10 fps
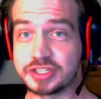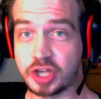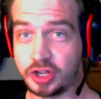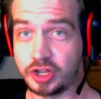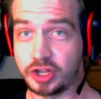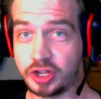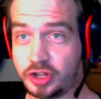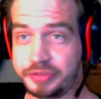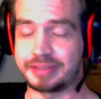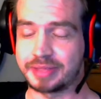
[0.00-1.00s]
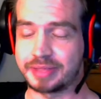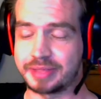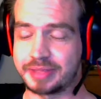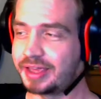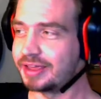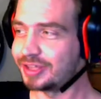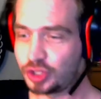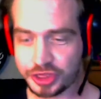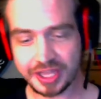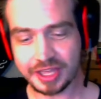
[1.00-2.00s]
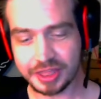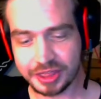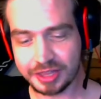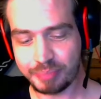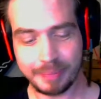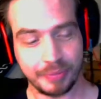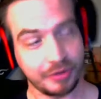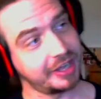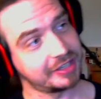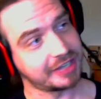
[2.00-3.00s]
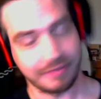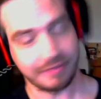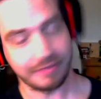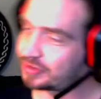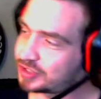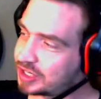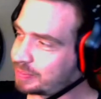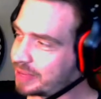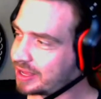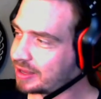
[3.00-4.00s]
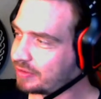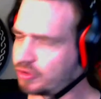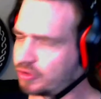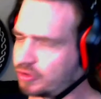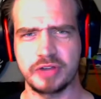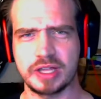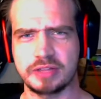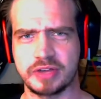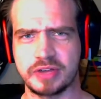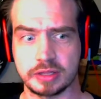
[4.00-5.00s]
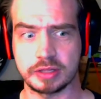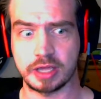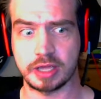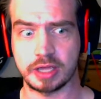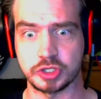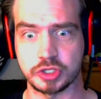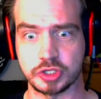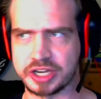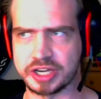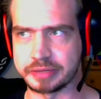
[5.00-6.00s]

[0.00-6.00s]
all, like you think that people are like having a conversation back and forth, but you forget the fact that the cameras are changing.